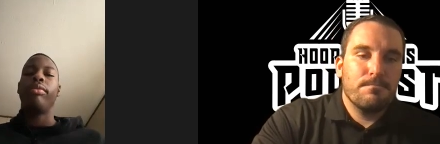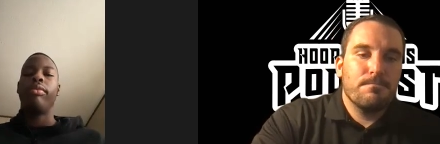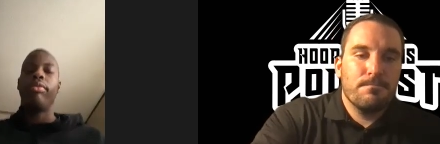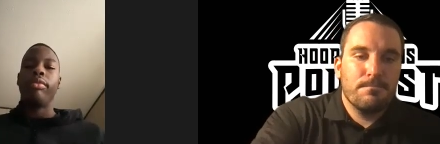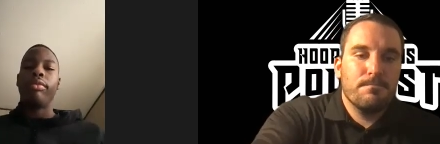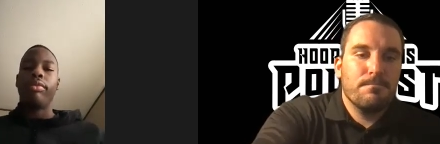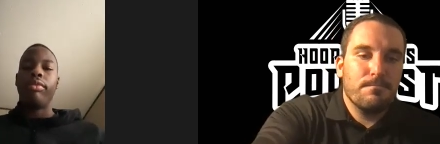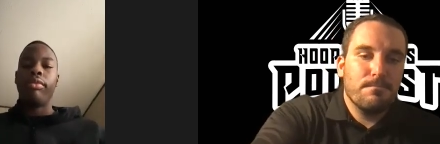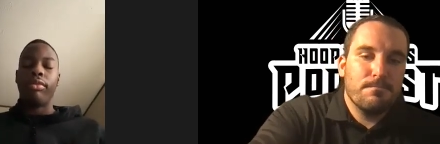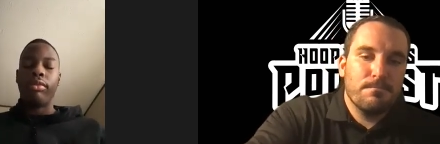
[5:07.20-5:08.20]

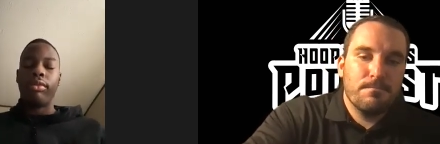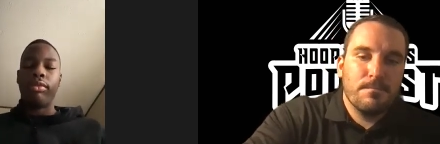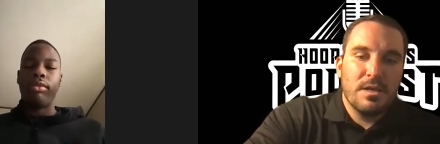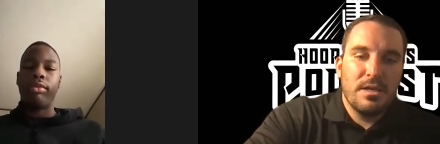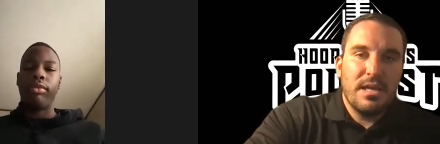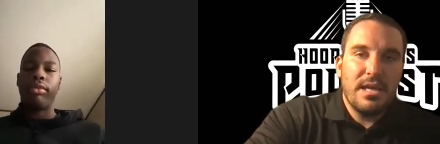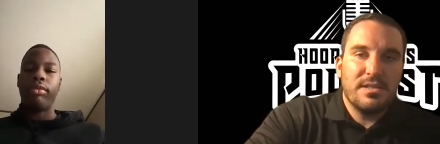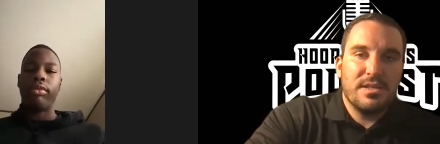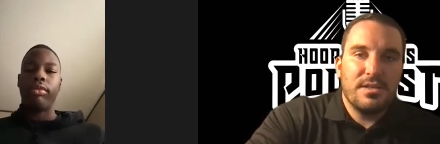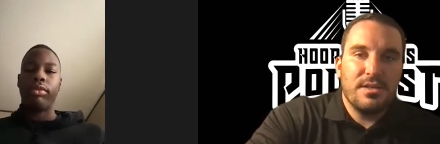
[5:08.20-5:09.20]
Speaker 1: Mm-hmm yeah, it's
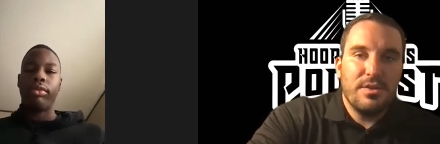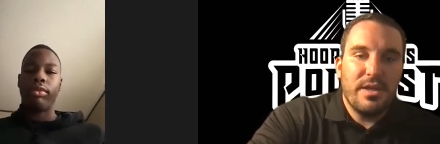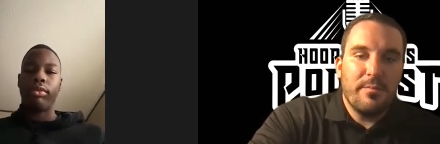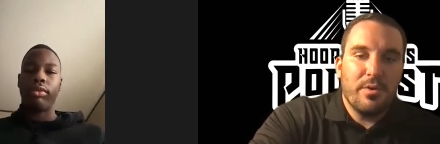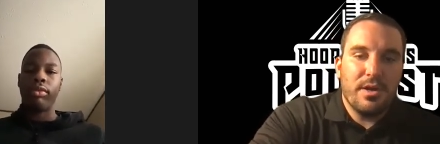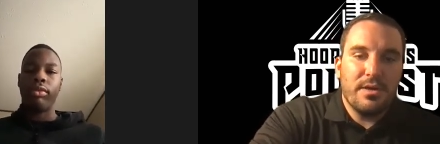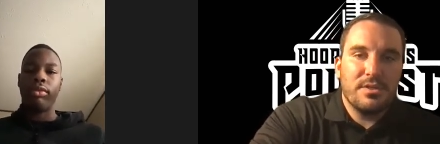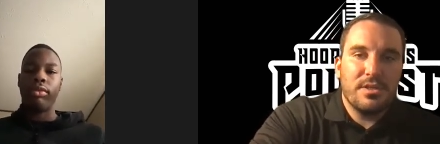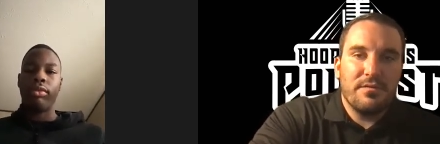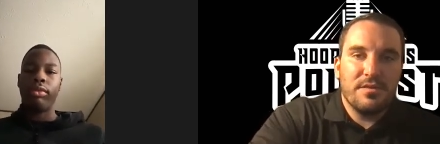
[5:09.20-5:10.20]
good to do that burnout
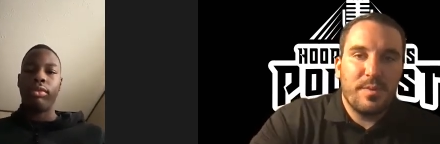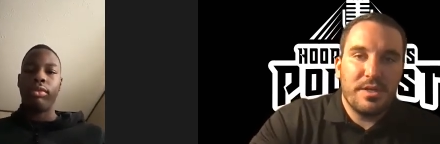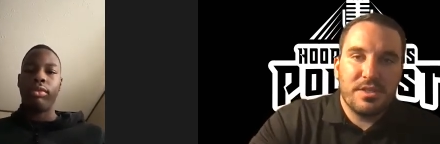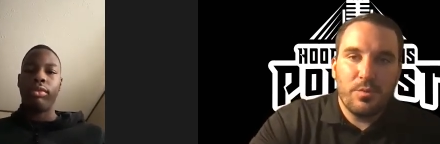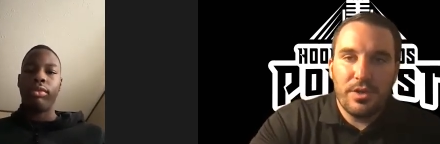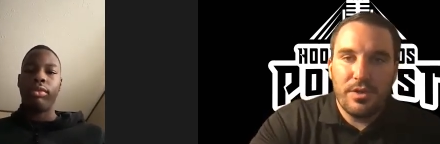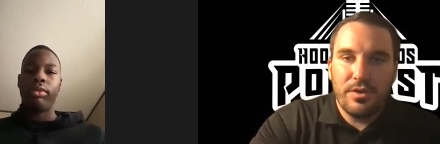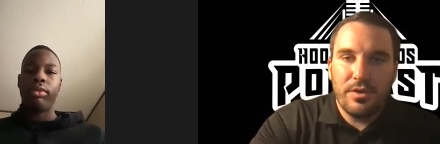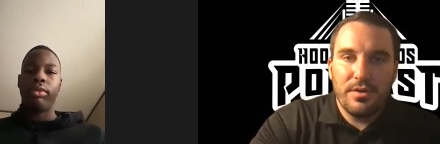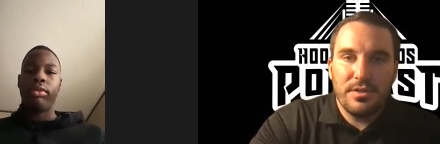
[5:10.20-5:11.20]
stuff, especially when your
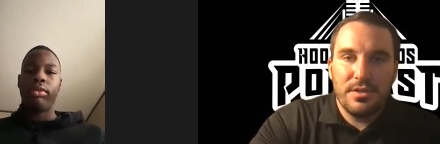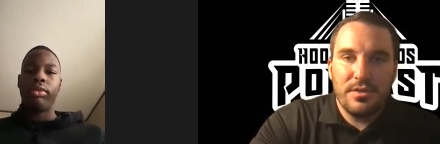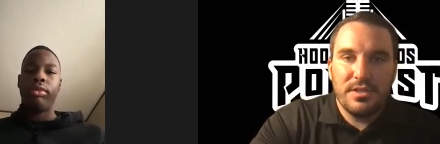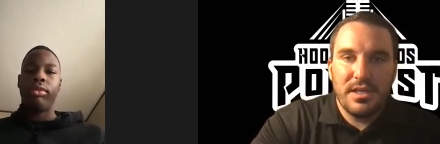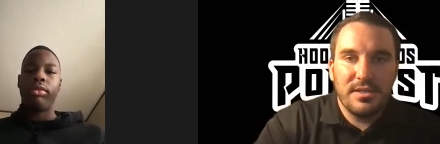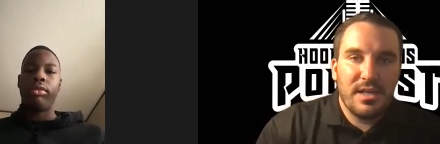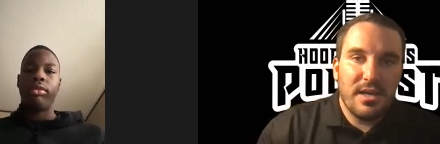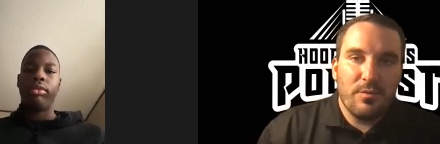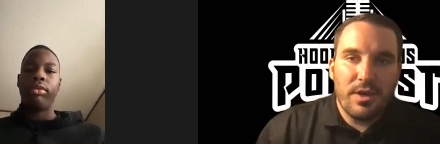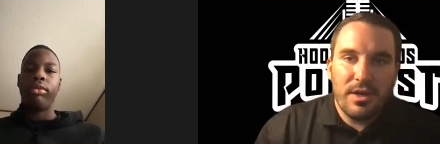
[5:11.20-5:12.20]
your your tank's kind
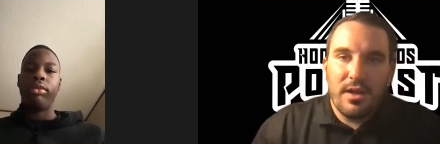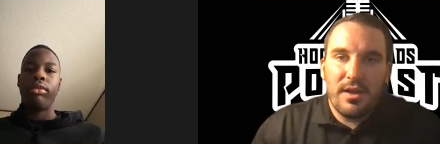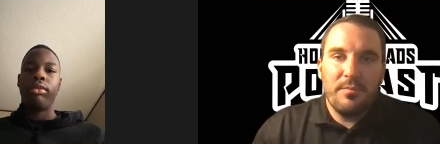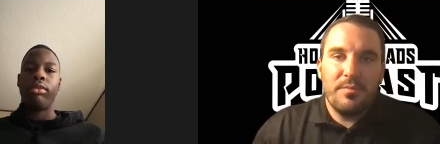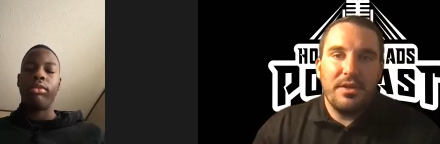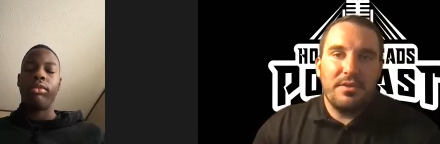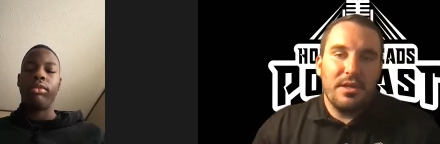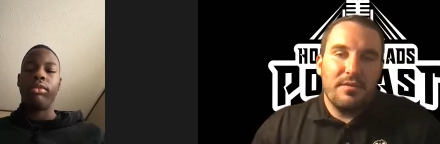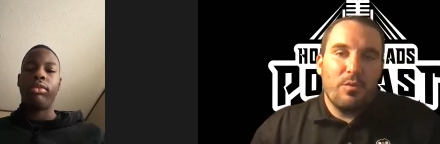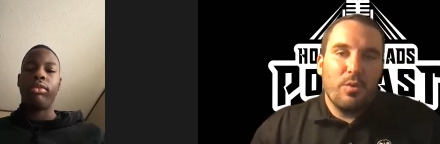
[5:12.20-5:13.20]
of running on empty at the
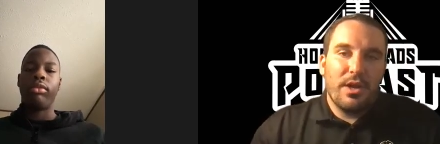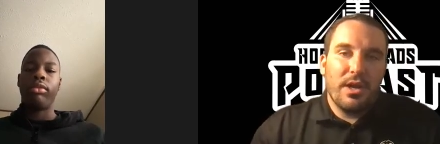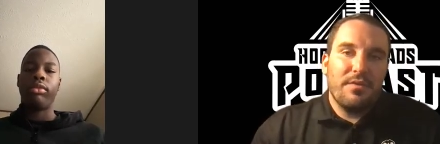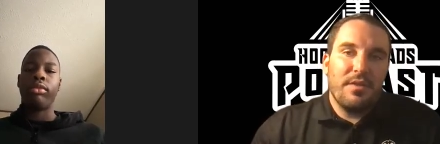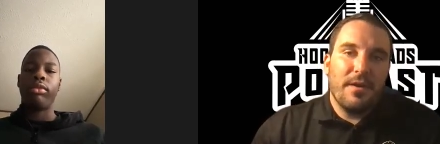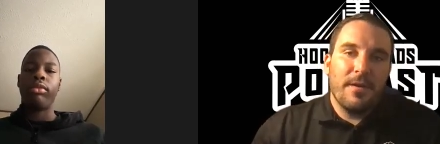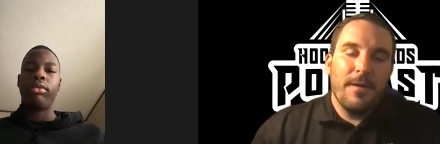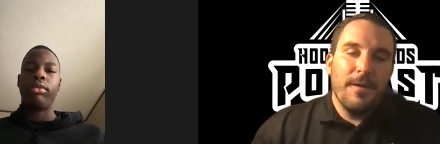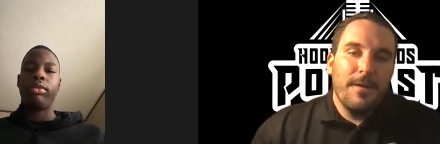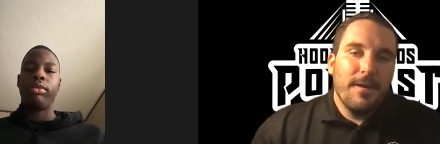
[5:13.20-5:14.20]
end of a workout there.
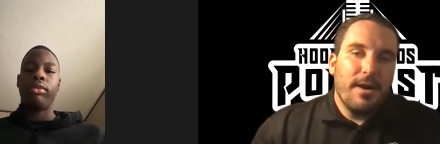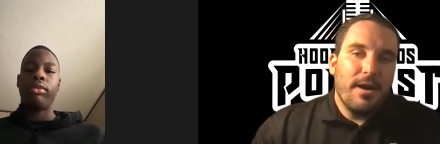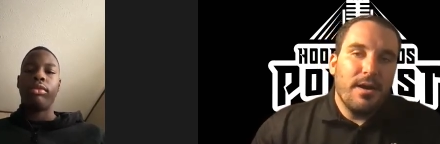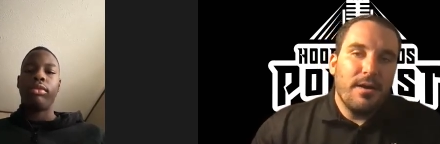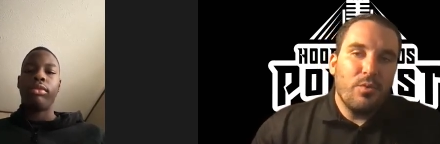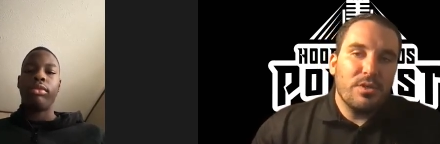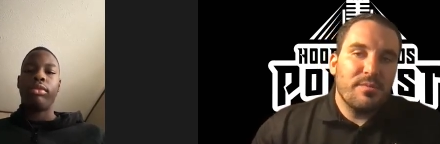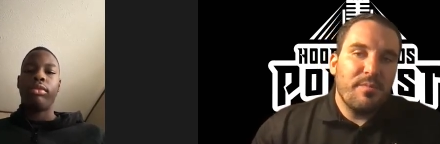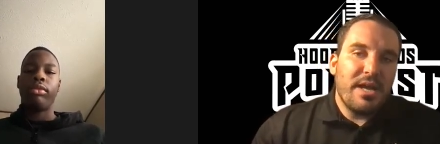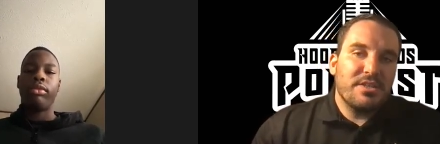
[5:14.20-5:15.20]
Um, what's a
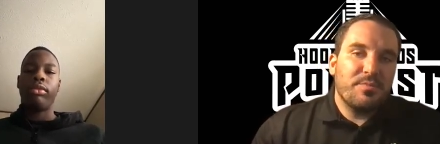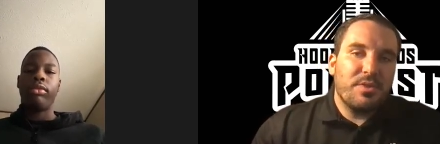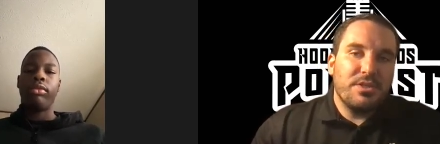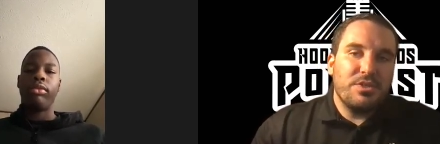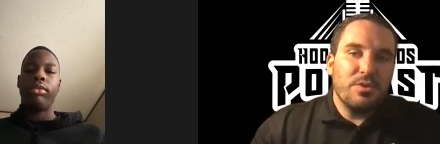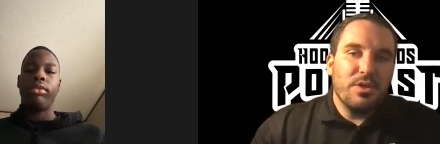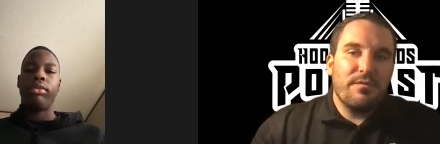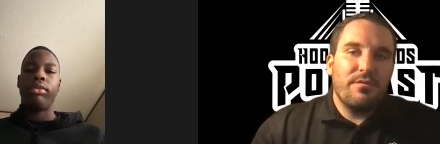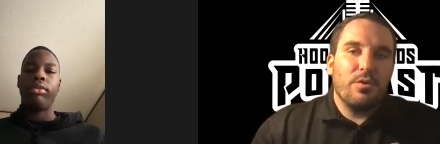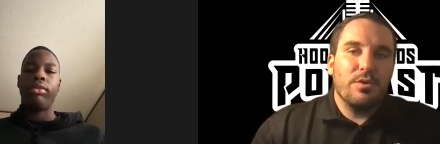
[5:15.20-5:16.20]
matchup that you look
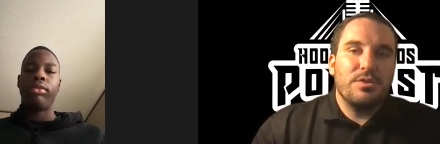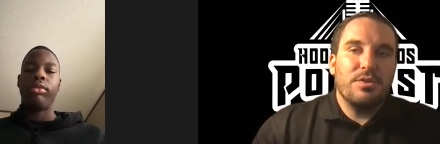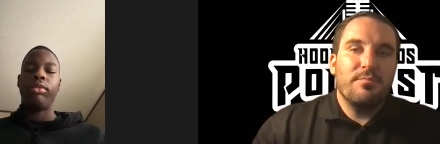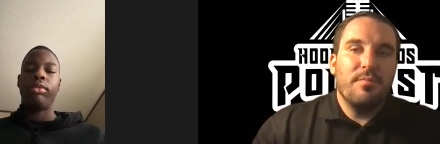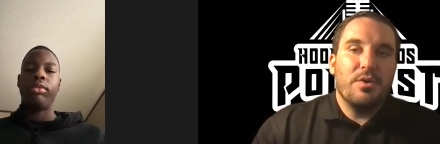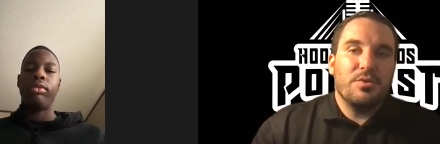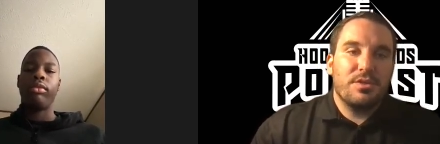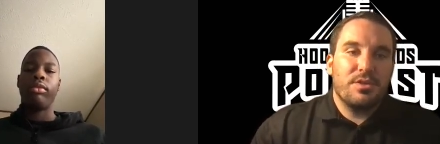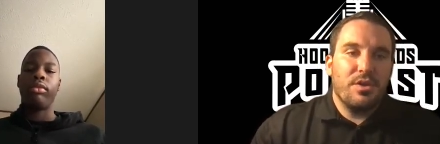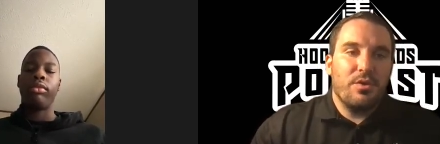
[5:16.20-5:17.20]
forward to the
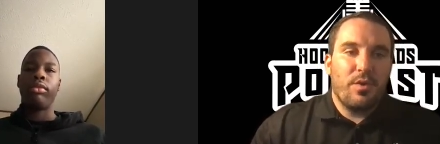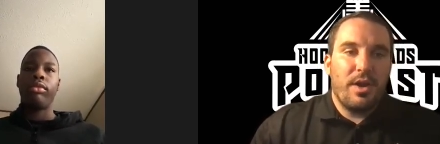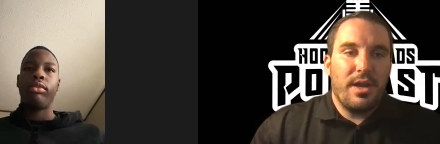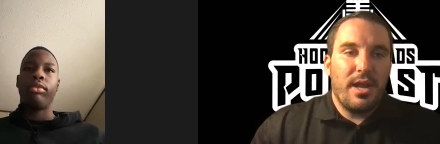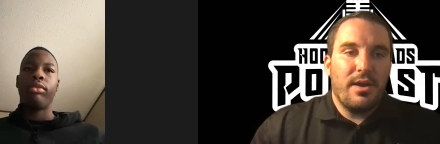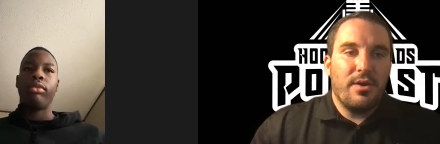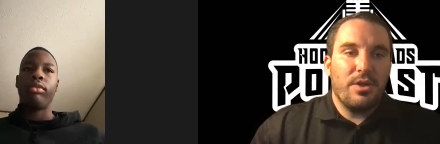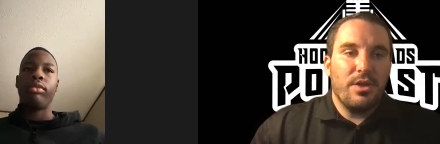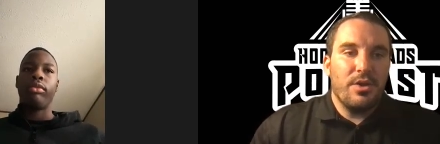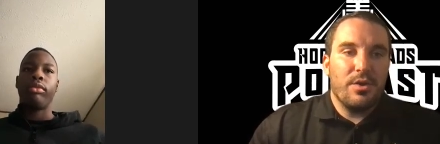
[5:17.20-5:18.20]
most, you know, right now?
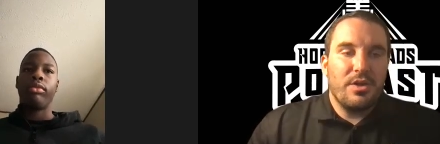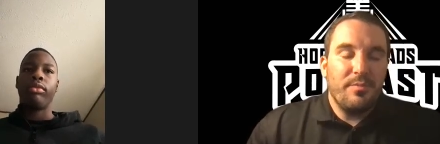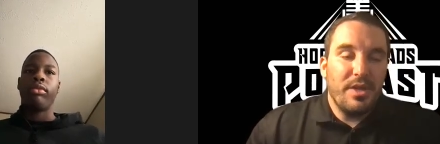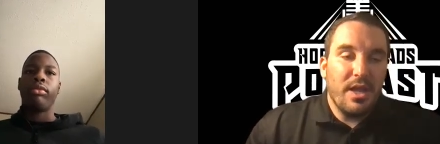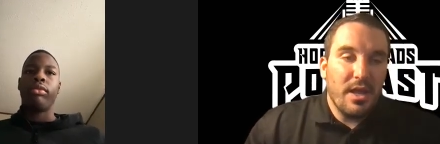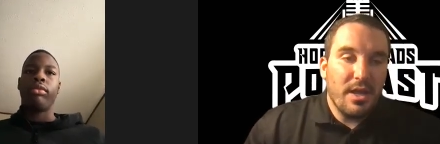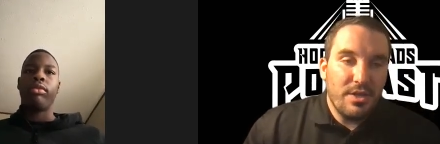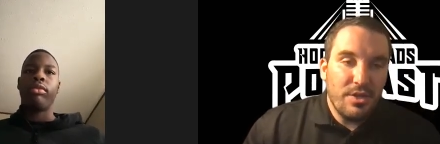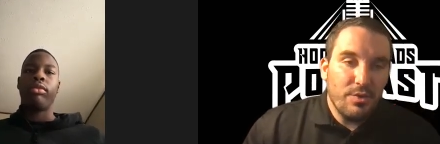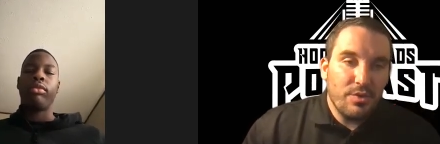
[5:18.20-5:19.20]
You know, it could be
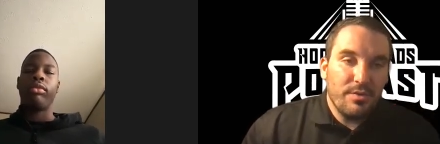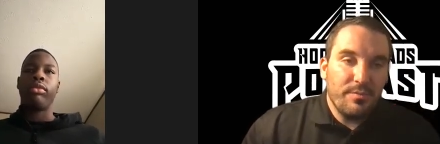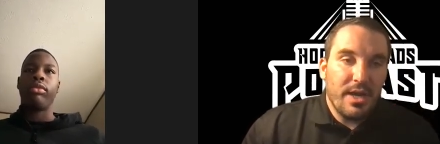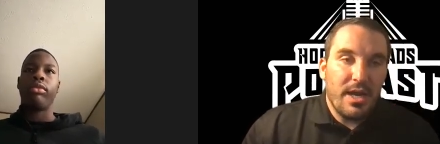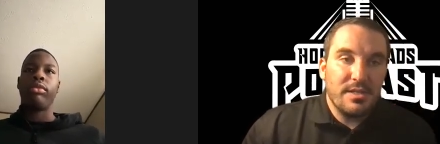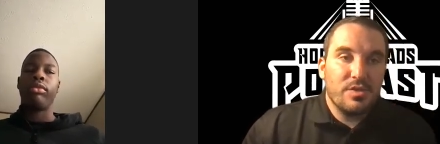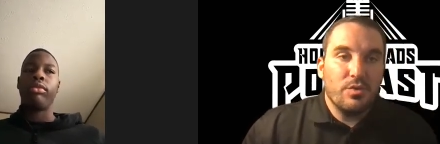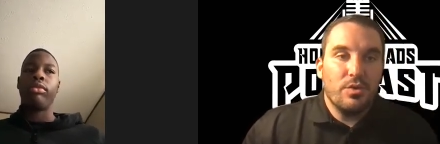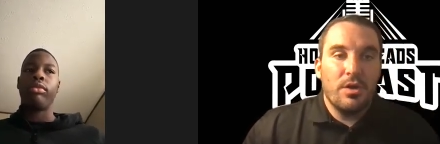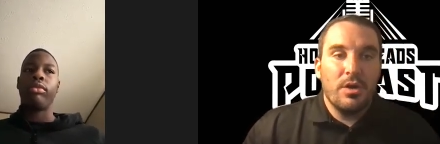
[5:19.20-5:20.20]
AAU, it could be high
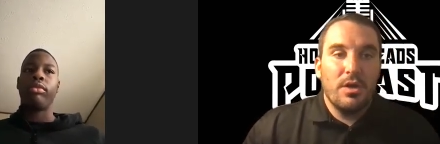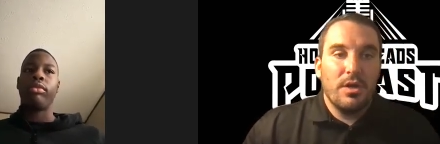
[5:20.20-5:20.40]
school,